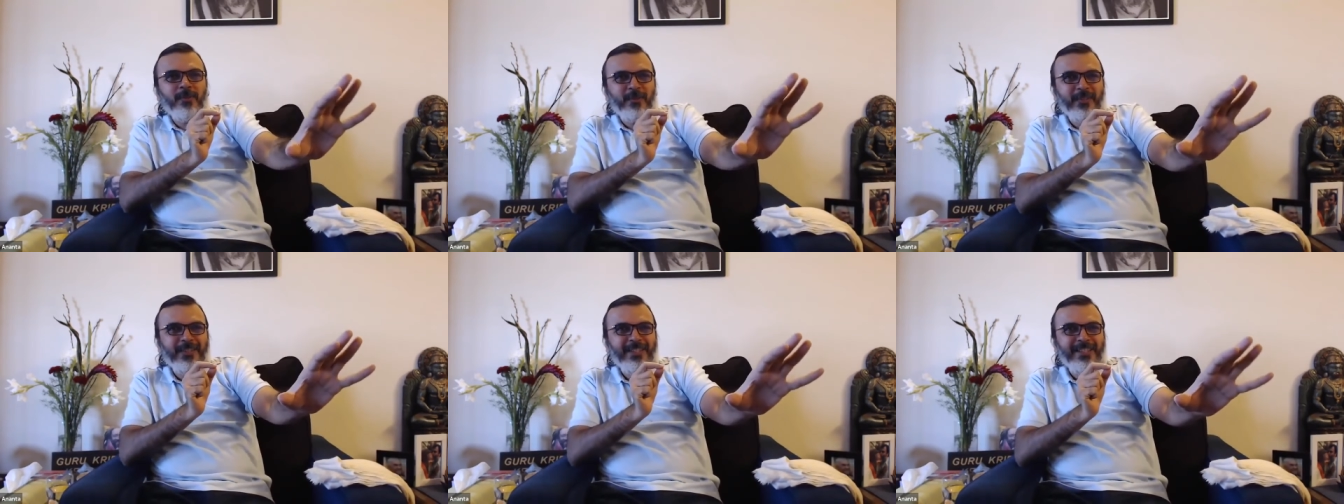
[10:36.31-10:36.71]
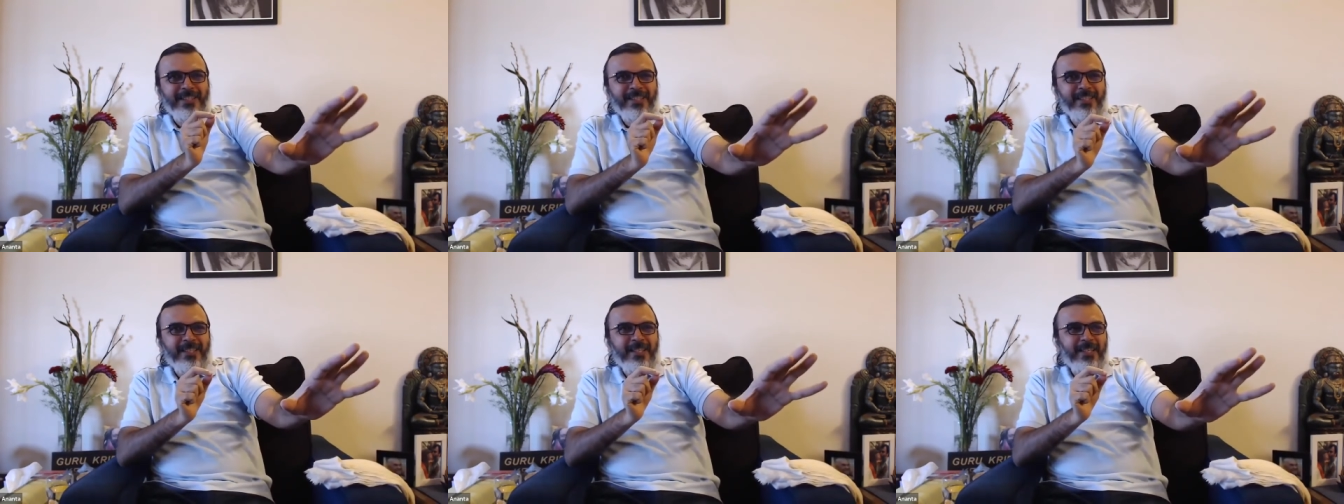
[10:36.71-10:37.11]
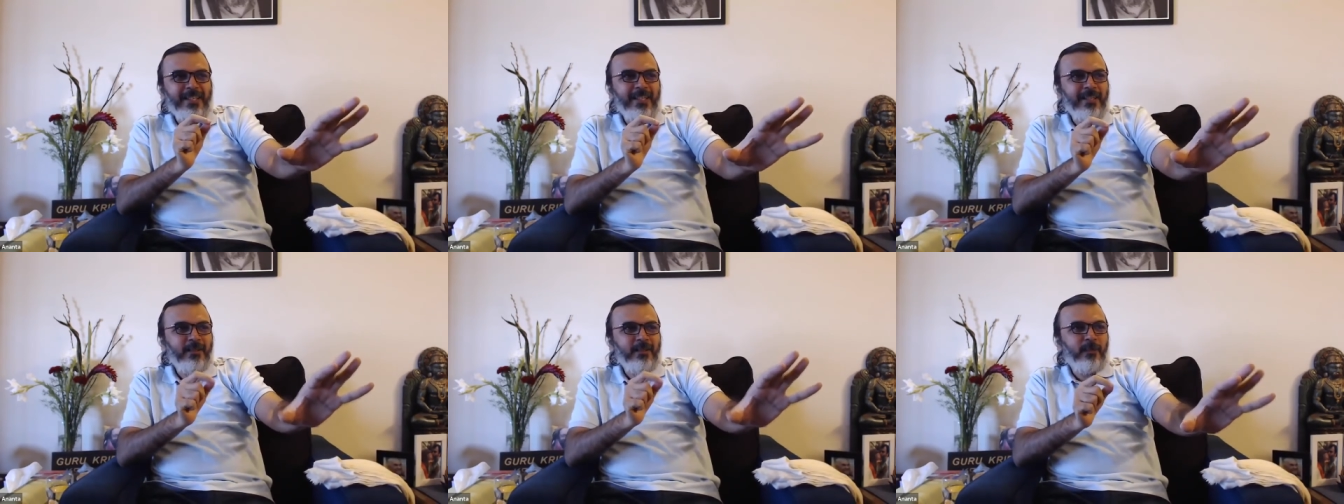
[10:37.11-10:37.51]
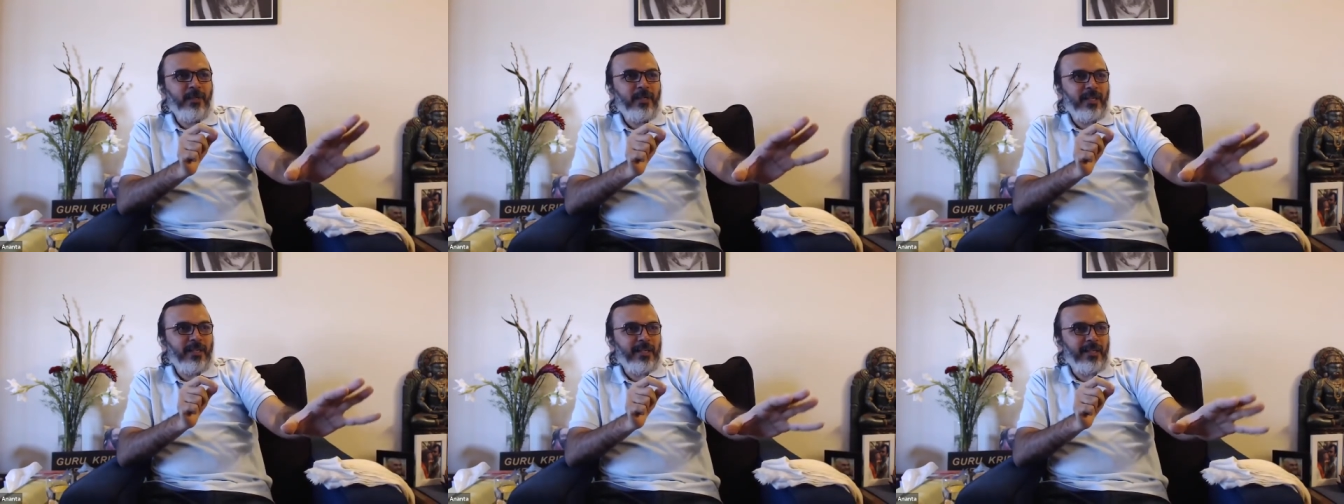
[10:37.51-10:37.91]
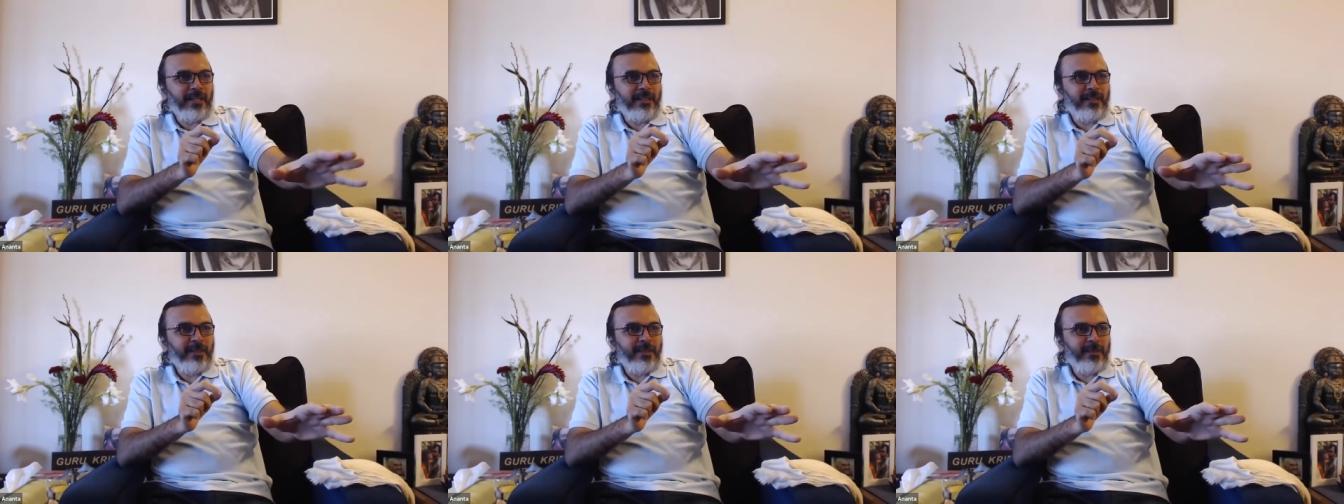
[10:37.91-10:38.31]
You see, it doesn't work like that.
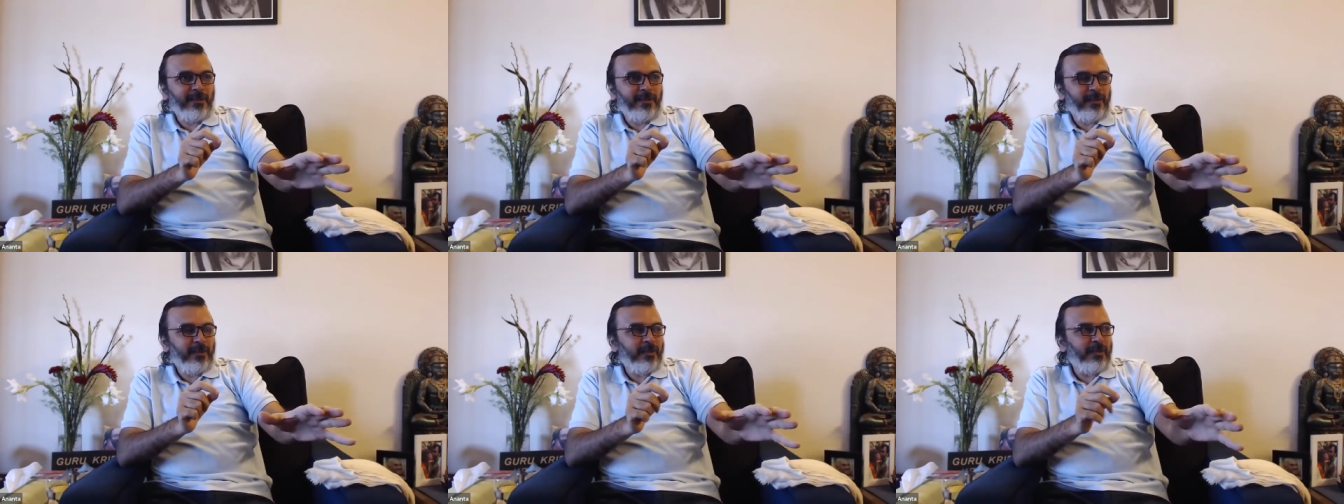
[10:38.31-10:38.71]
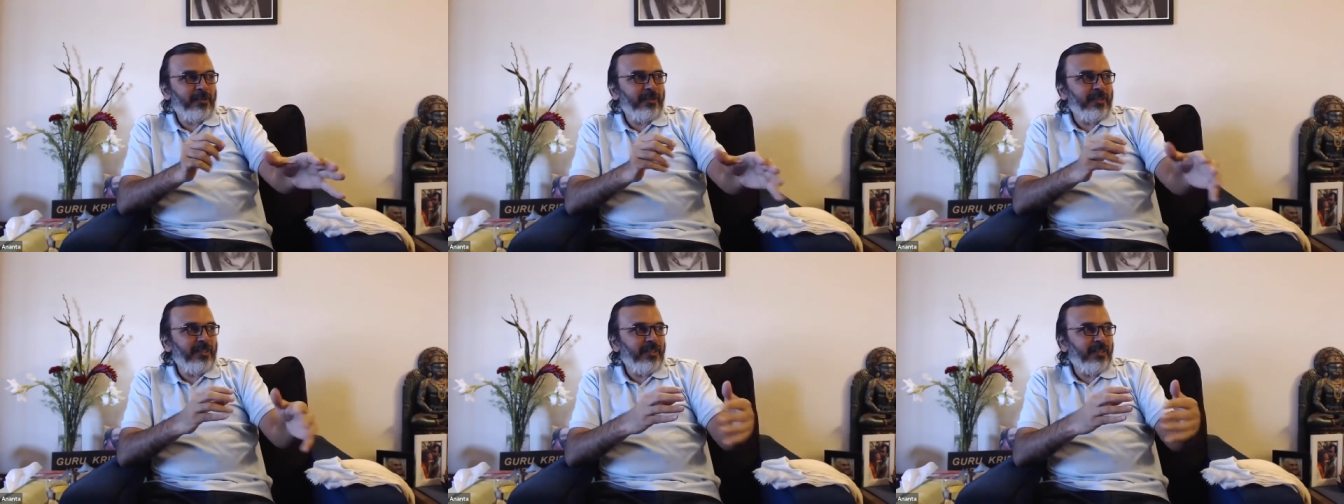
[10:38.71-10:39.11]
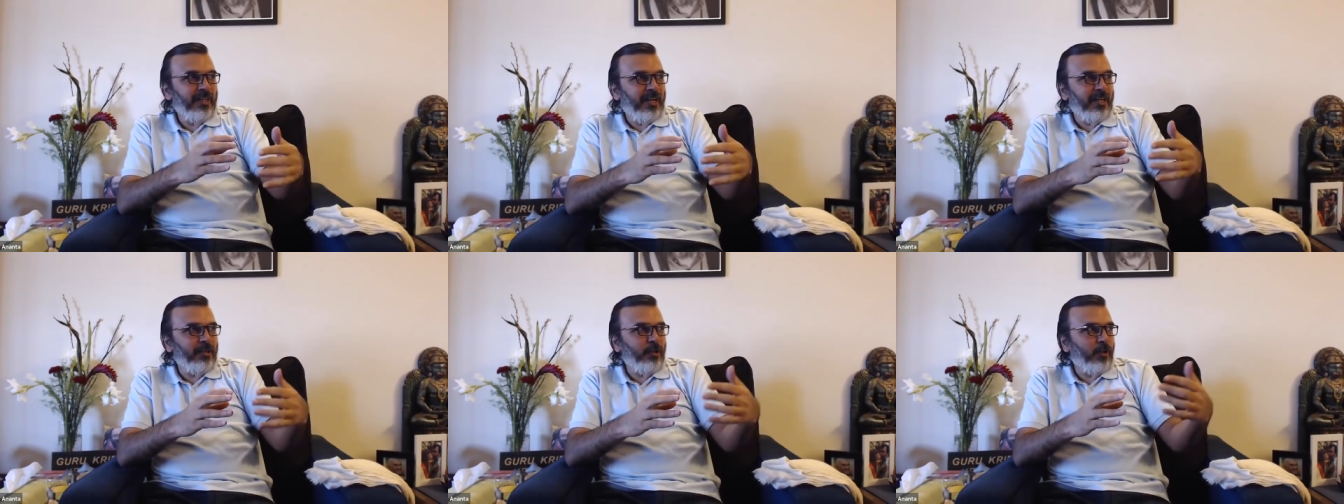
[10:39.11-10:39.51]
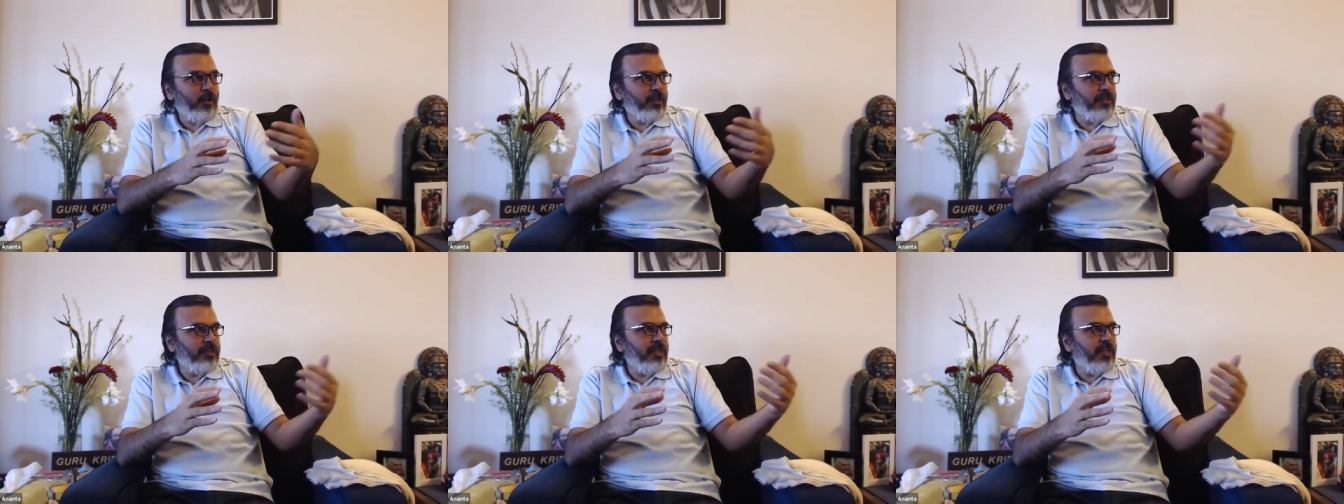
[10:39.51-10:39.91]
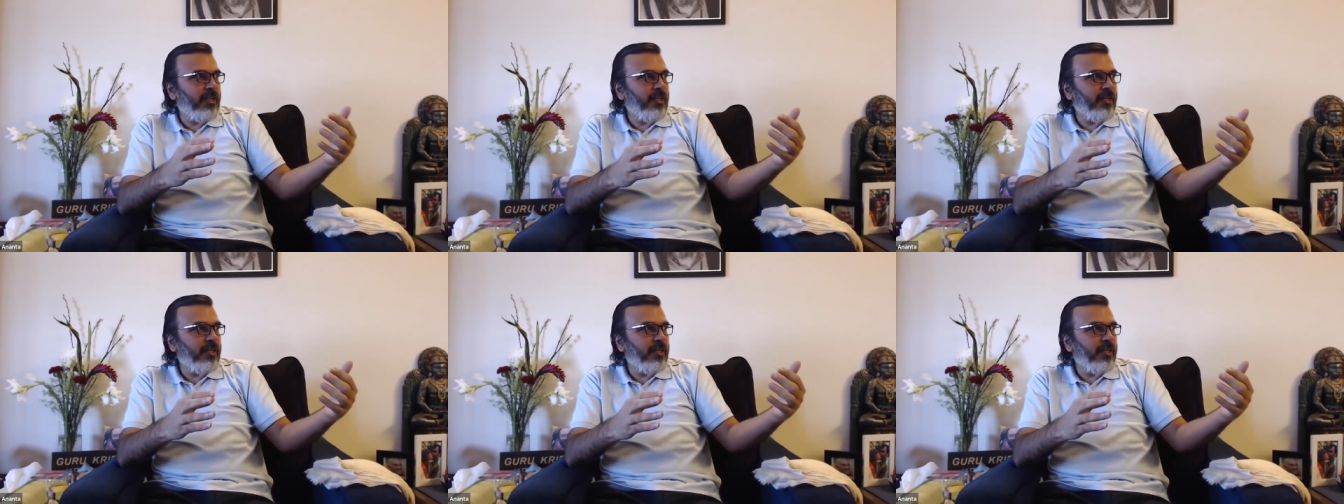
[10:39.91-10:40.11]
You see, the I thought is there.